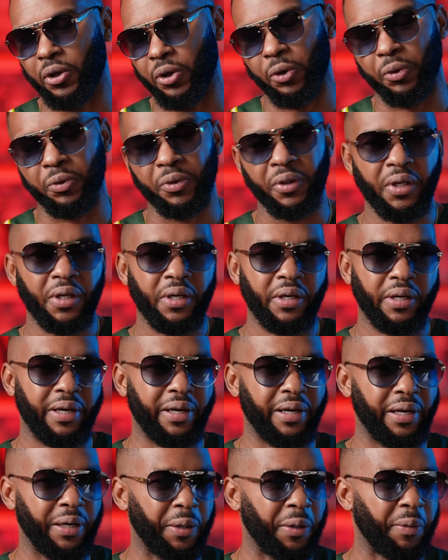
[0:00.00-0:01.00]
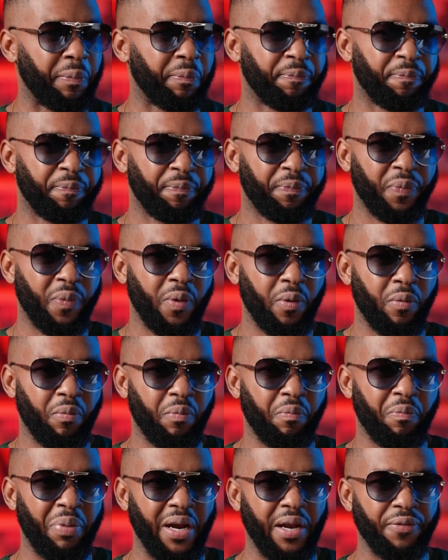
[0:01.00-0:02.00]
No, um,
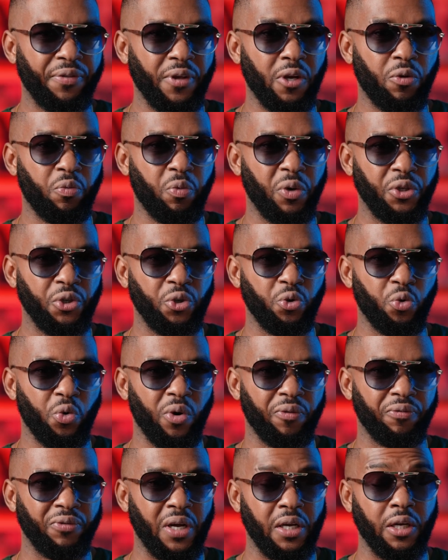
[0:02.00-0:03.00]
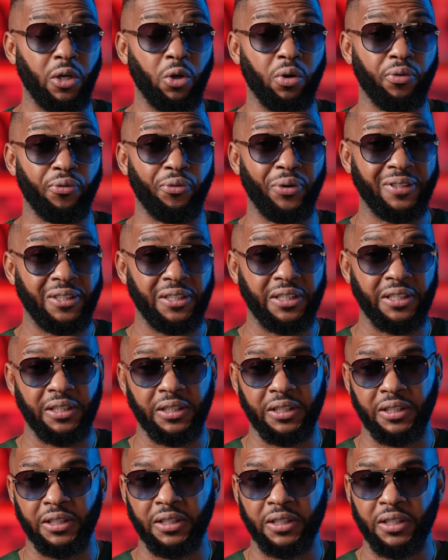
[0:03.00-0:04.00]
but I think when you have done a lot of
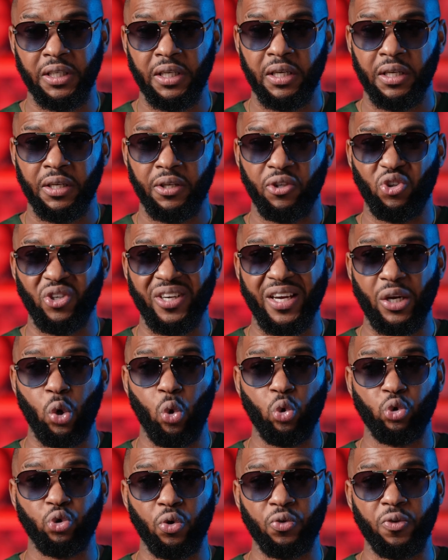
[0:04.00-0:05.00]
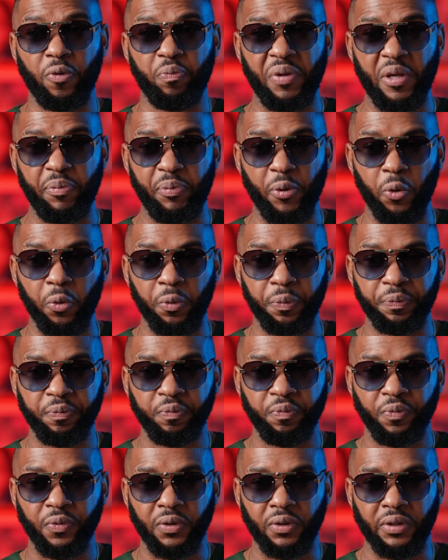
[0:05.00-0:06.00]
residencies, you get all sorts of people
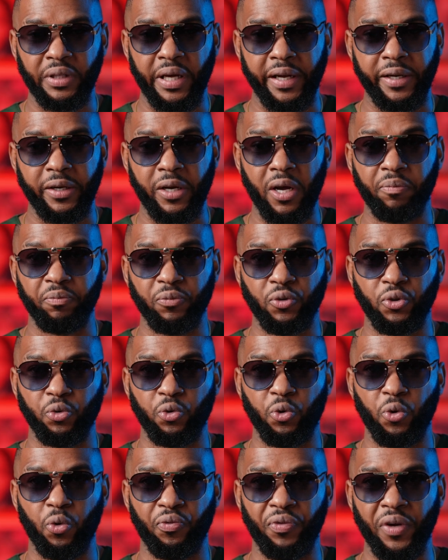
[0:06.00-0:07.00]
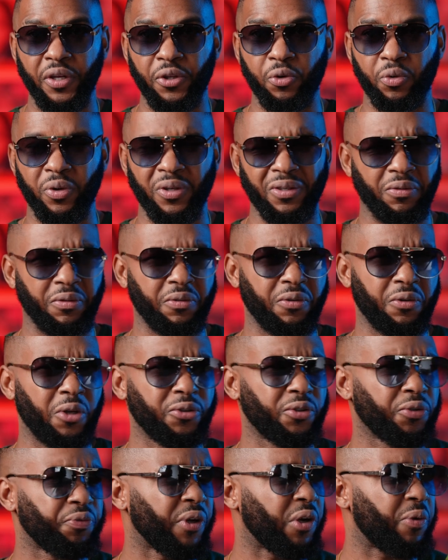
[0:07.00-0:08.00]
that come to your venue, and
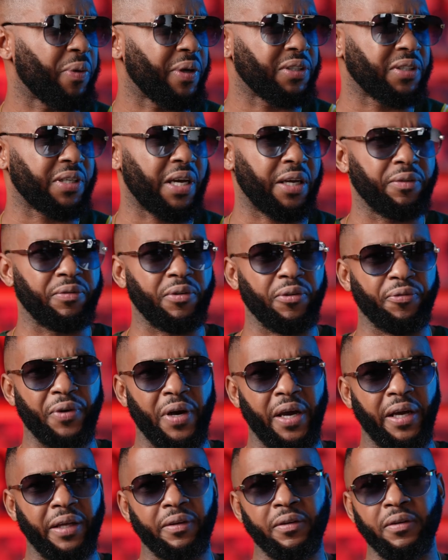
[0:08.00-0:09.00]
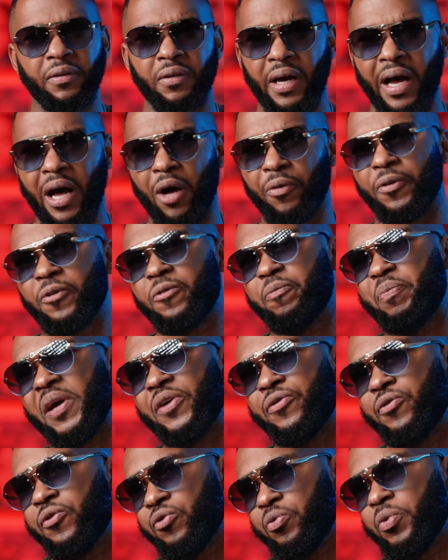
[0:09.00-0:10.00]
lots of requests kind of define how the
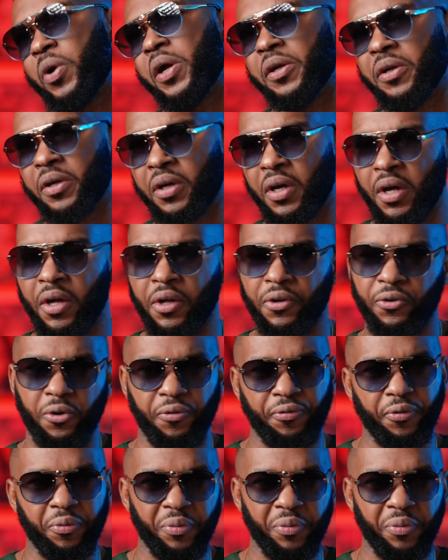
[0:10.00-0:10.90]
space is run. So